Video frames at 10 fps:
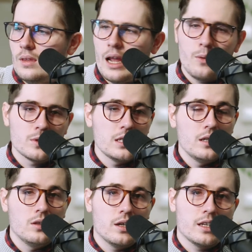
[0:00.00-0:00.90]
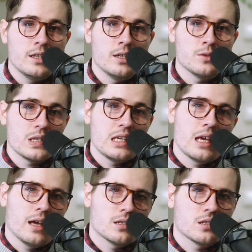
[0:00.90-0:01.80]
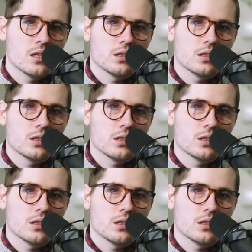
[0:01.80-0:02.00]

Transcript: Now we're taking a look at NIO's ES6.